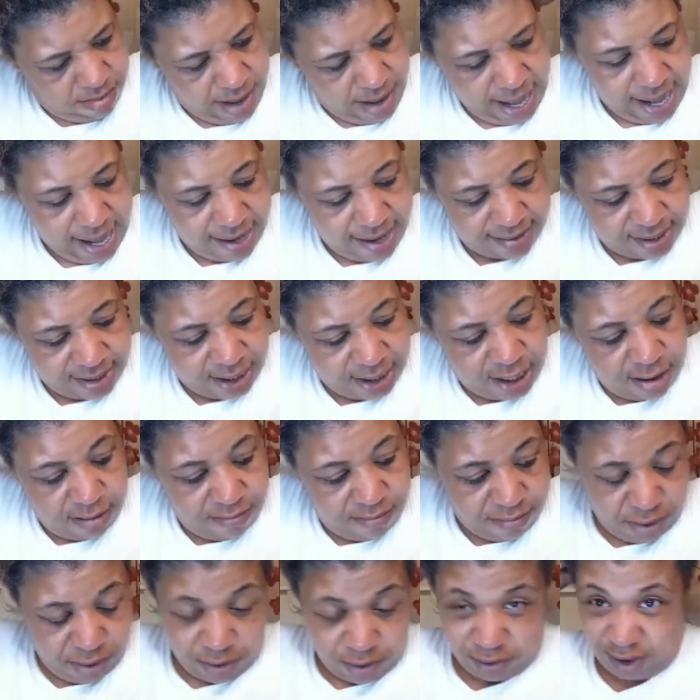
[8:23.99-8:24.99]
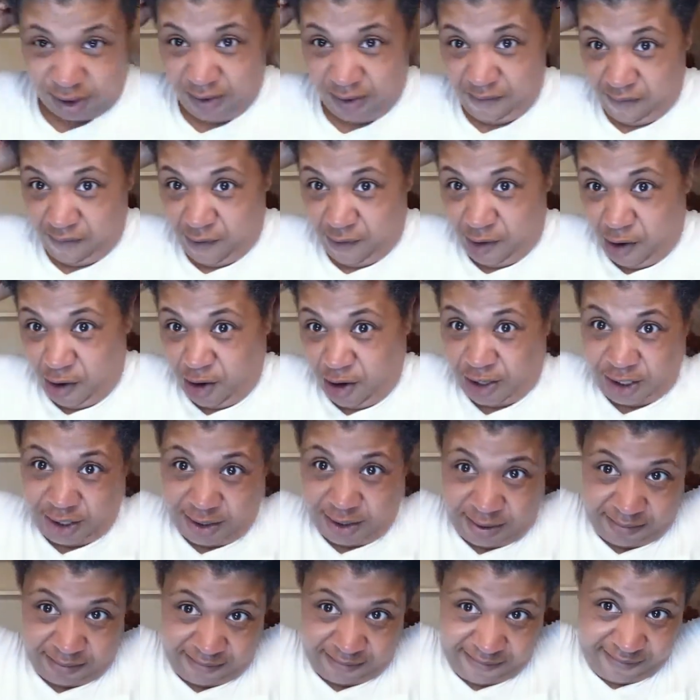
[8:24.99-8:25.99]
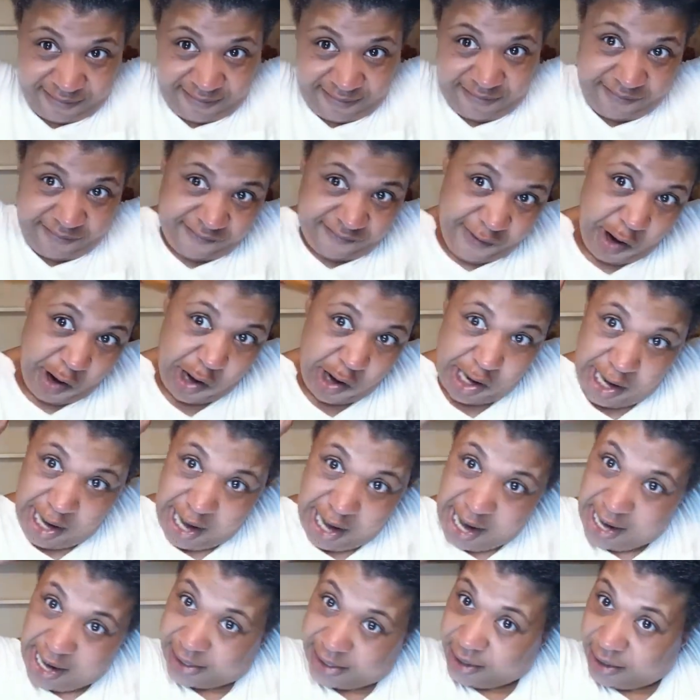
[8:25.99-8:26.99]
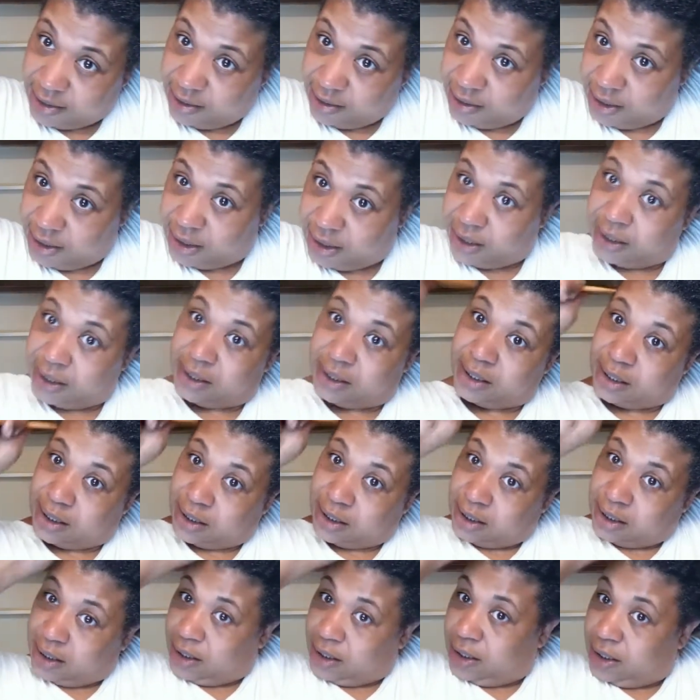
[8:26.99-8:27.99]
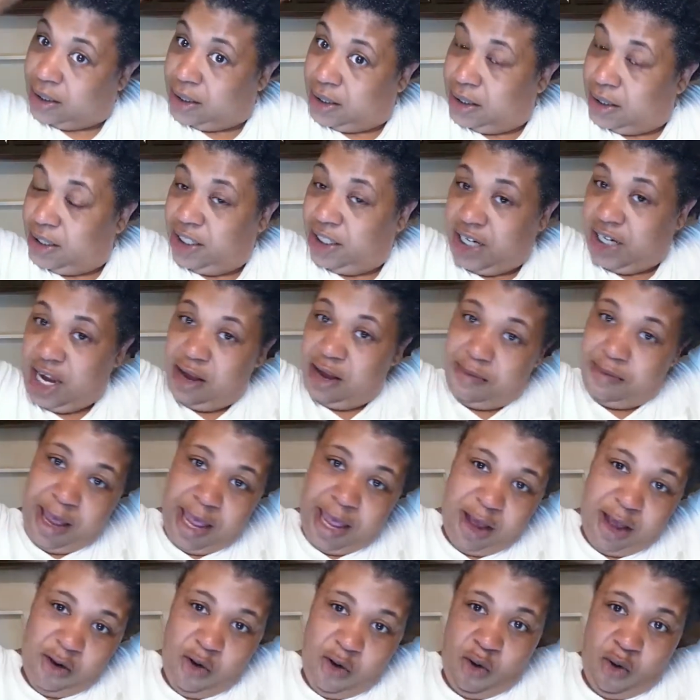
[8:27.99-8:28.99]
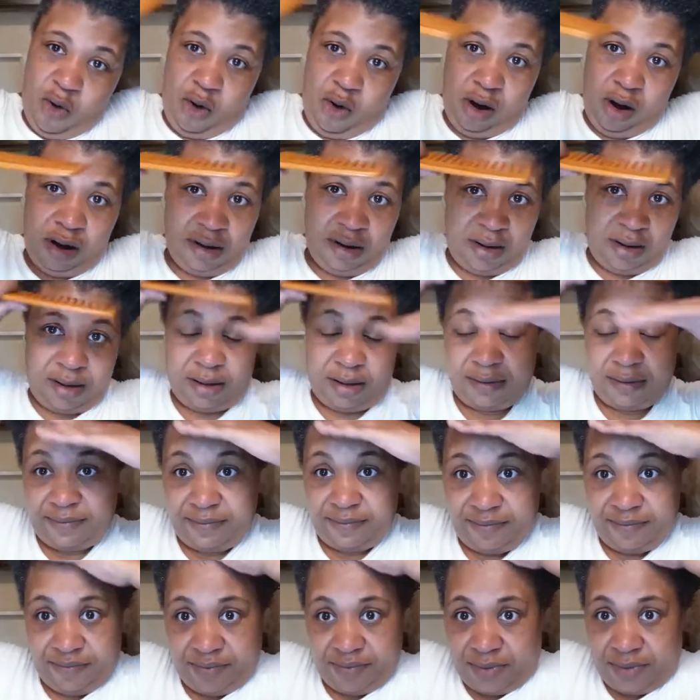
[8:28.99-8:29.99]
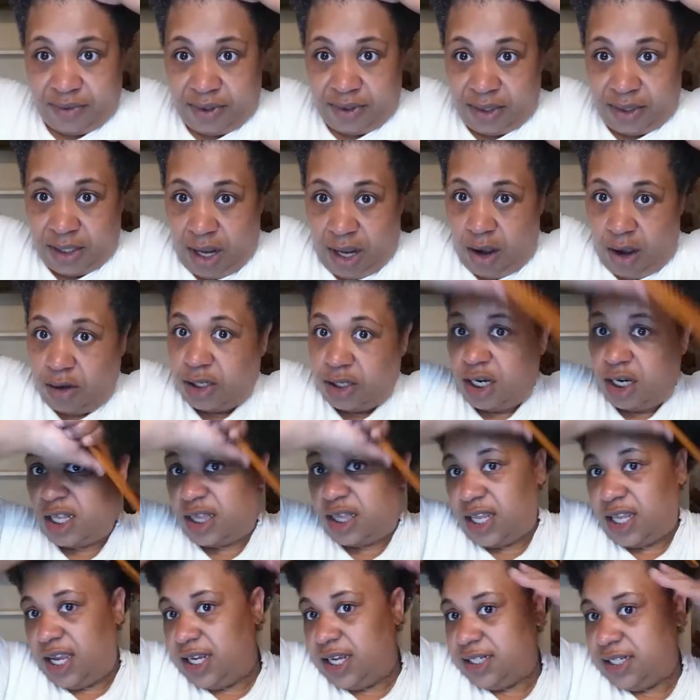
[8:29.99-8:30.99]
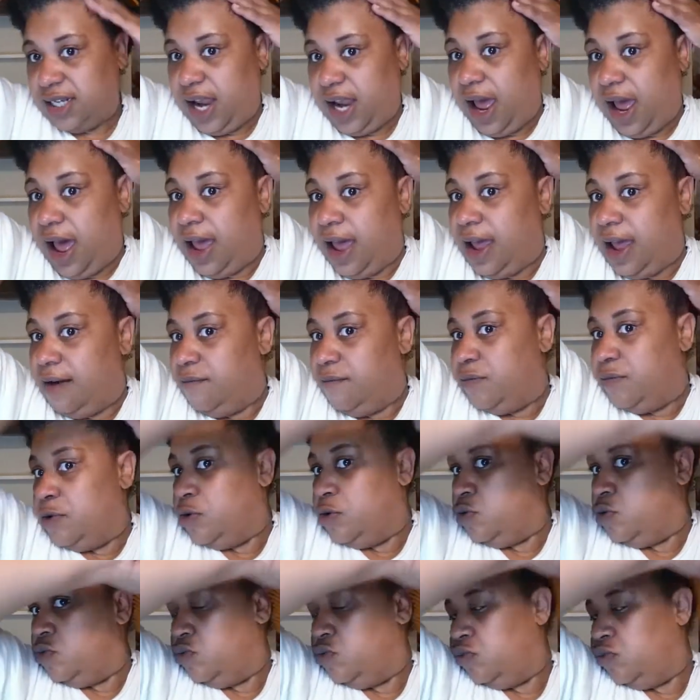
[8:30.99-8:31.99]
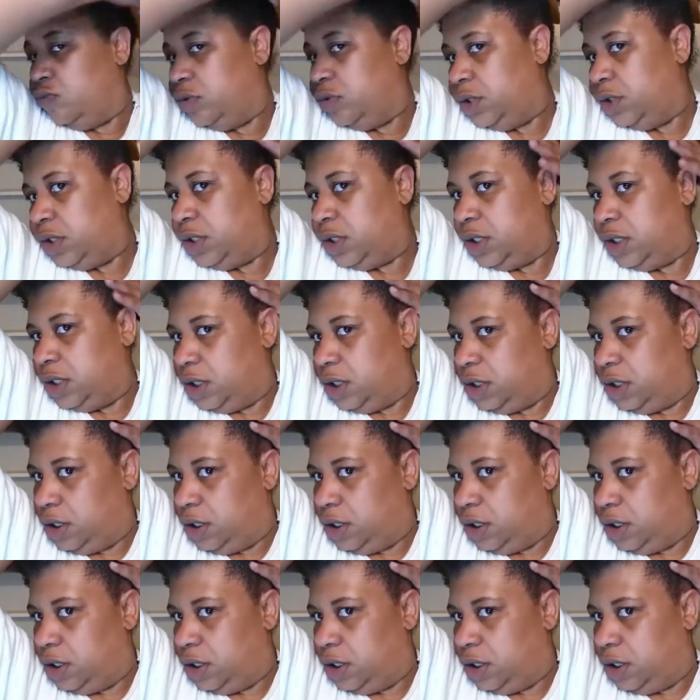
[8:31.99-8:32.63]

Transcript: Biotin Boost and Virgin Fertilizer, Shea Bay Oil. Those are the things that I have used.